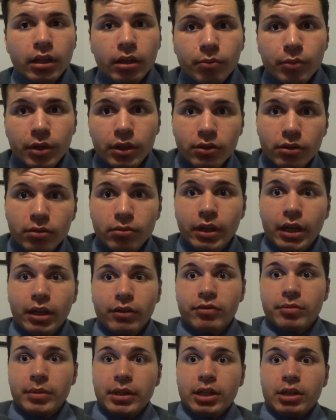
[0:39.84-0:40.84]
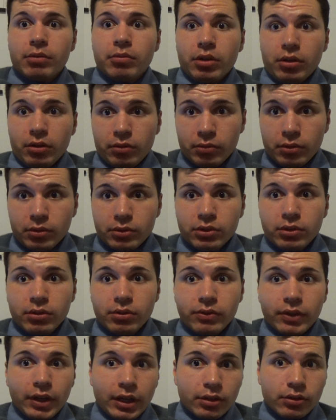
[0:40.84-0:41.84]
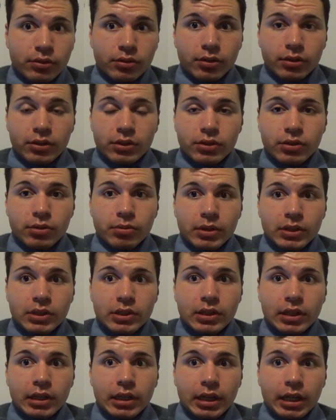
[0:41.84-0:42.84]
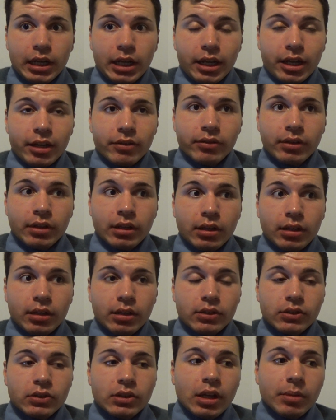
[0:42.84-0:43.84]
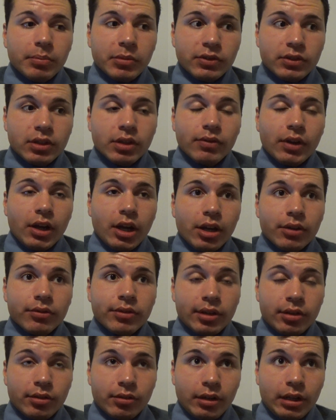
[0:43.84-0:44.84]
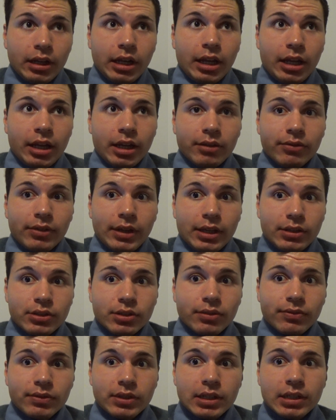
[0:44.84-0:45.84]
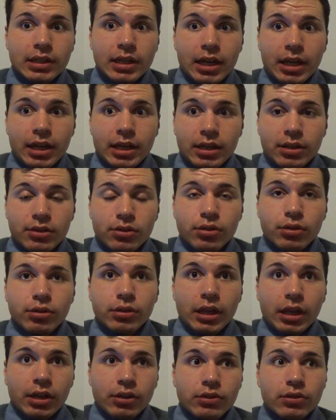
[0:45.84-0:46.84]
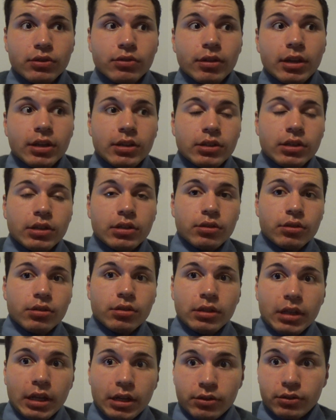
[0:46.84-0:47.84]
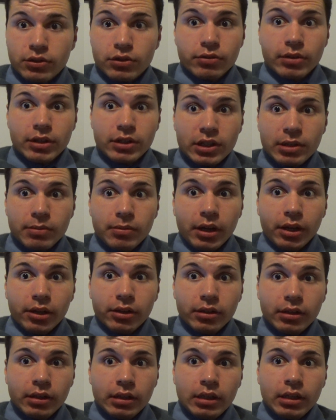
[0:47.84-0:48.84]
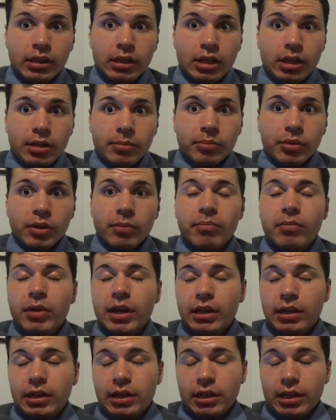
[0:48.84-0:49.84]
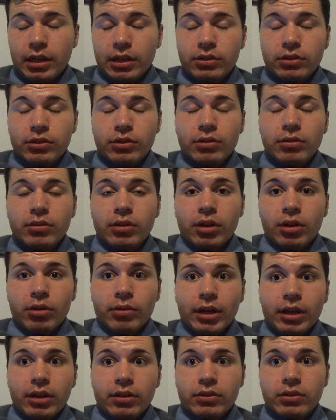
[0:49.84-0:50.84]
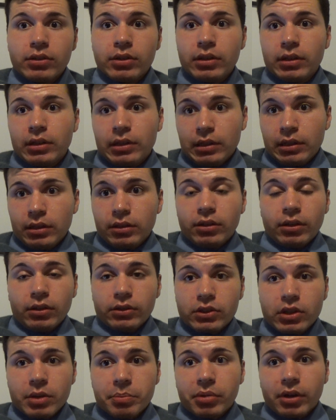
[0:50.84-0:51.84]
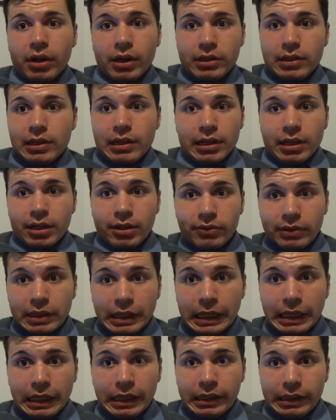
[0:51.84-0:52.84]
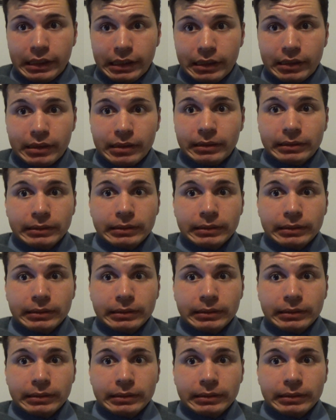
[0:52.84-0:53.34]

We do have many World War II veterans who are still alive. Some have survived and are alive as of today in 2020 and 2021, but many, as you know, and not surprisingly, have died.